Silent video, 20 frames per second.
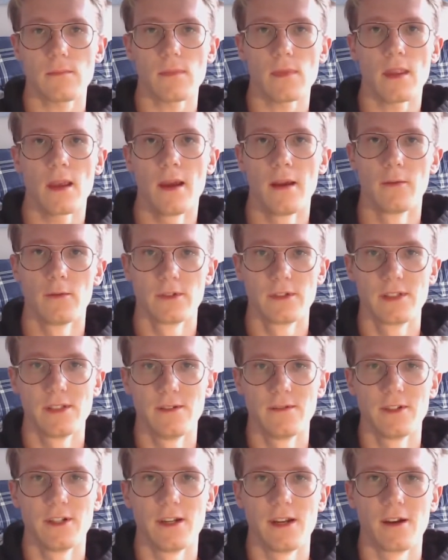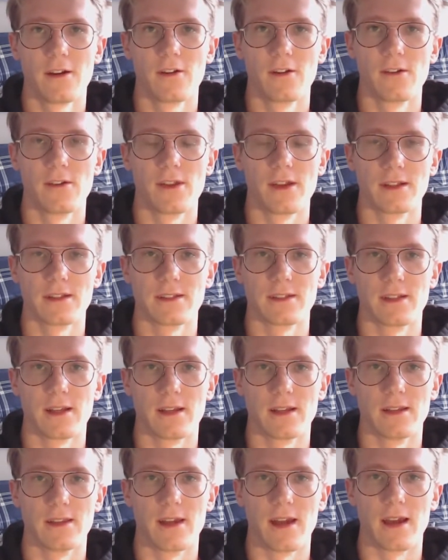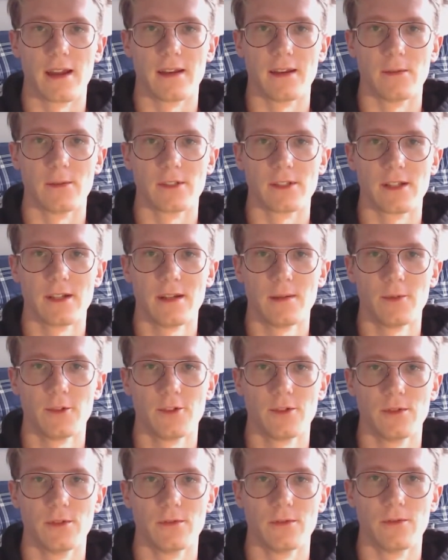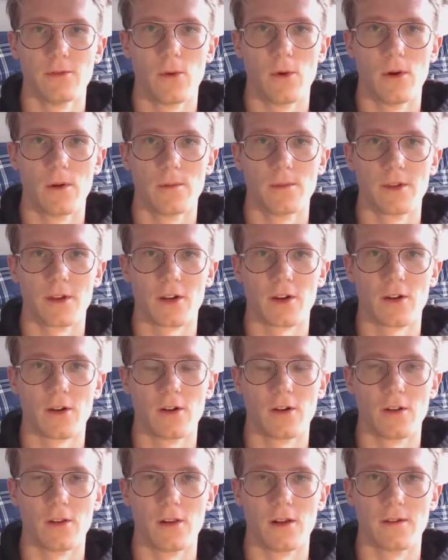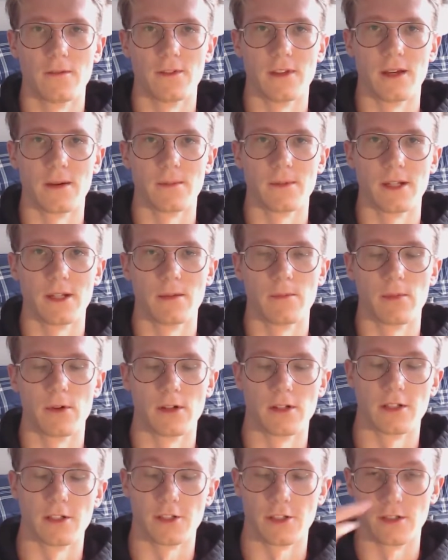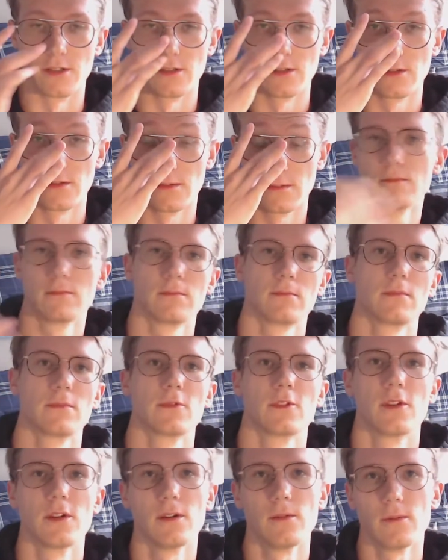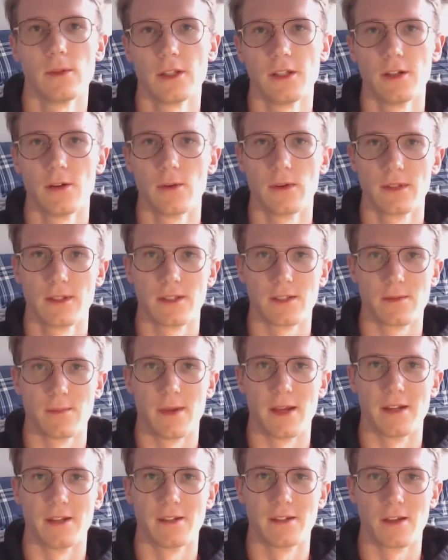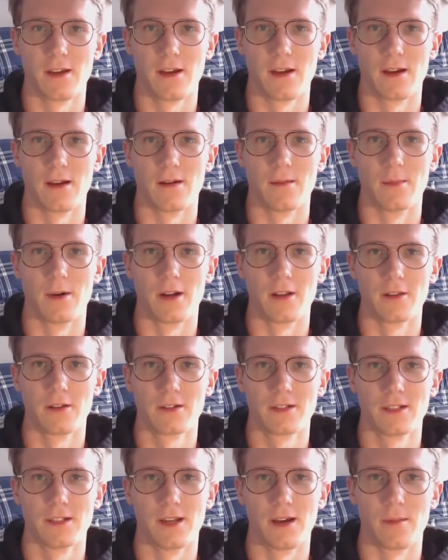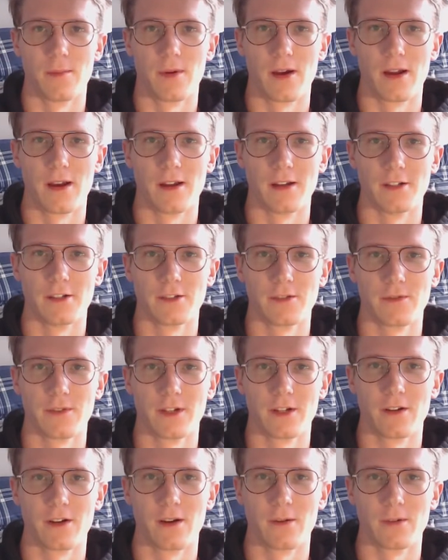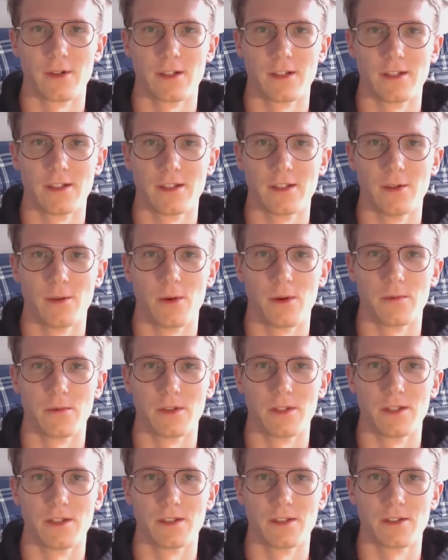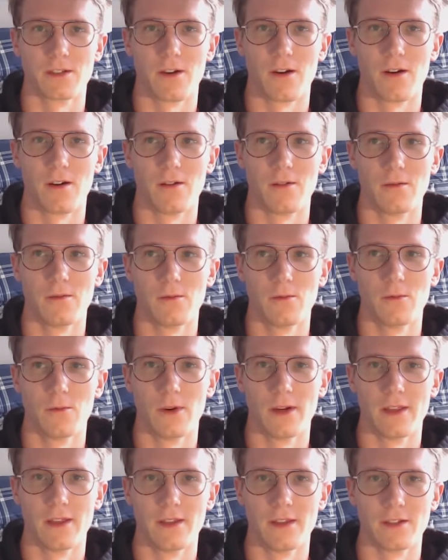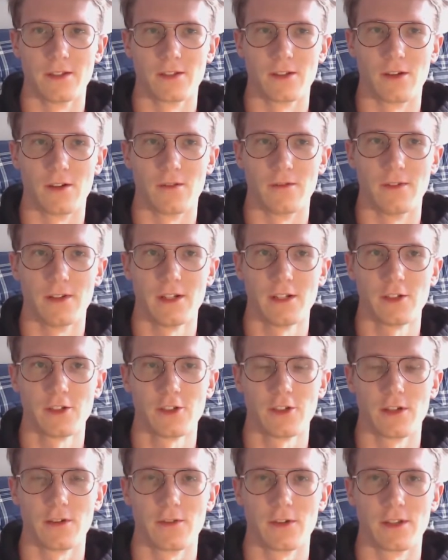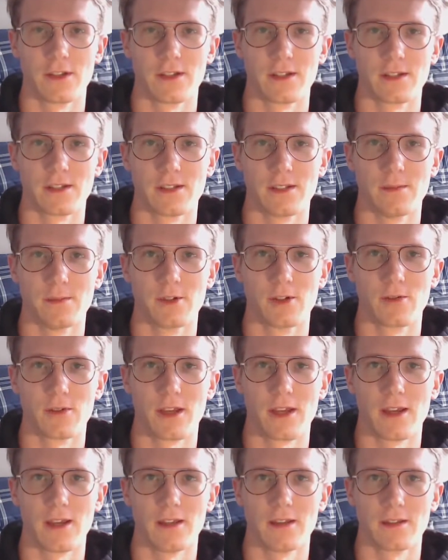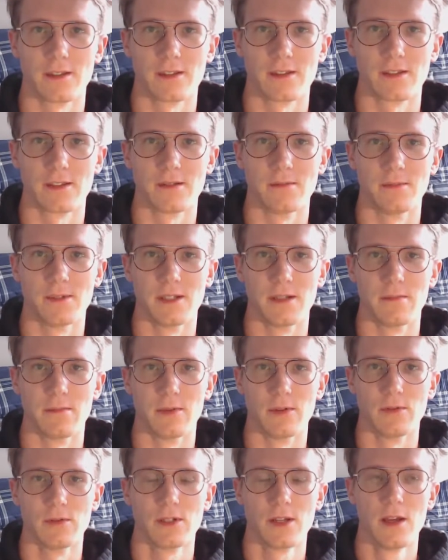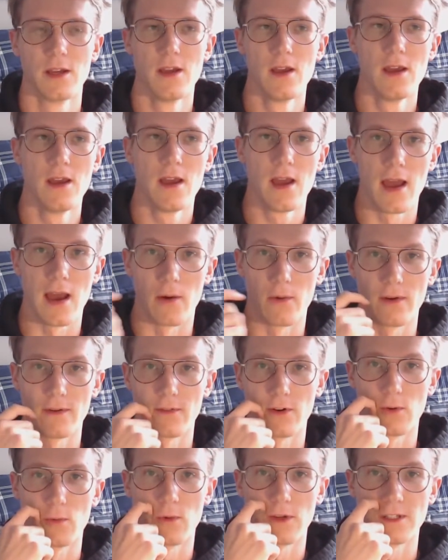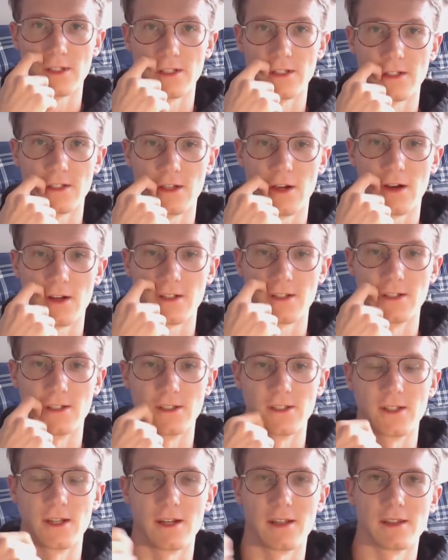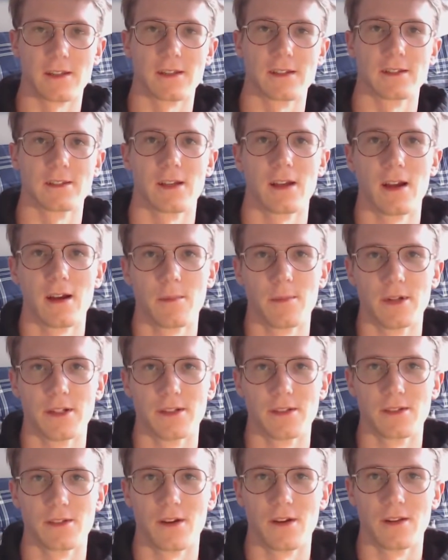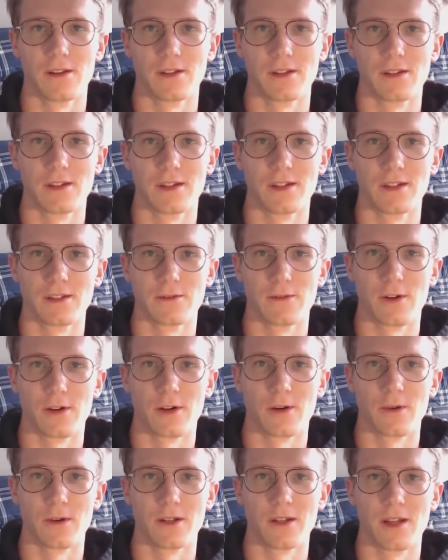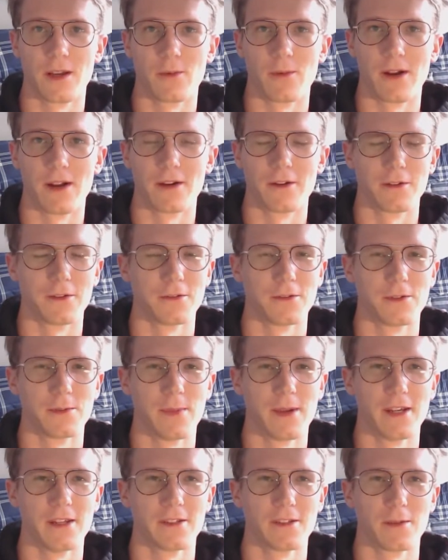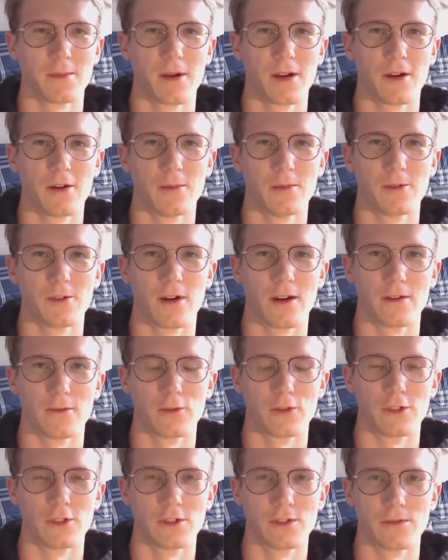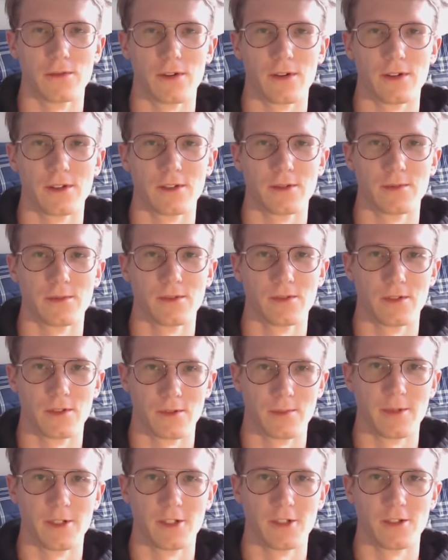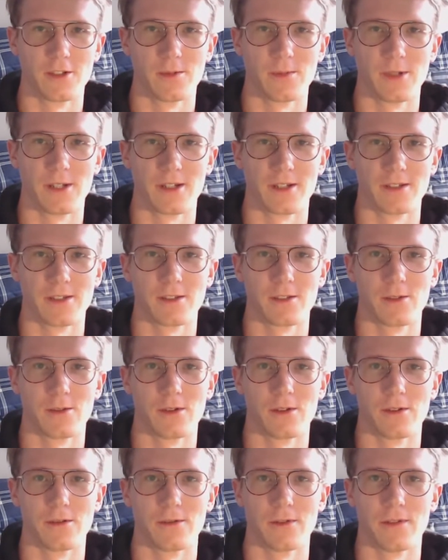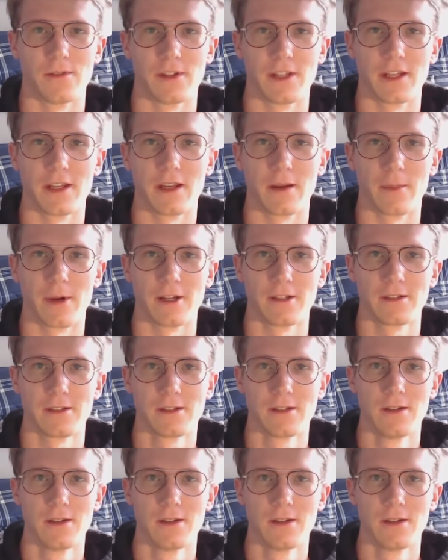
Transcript: And received an error that said that it was unable to inform the kernel of the updated partitions. So I didn't really know what this meant, but I looked it up and I just figured I would continue on with the install. When the install finished, everything seemed okay and the system did boot. However, once I got to setting things up and installing things, very quickly I ran out of space on my home drive, which is very suspicious because it's 250 gigabytes.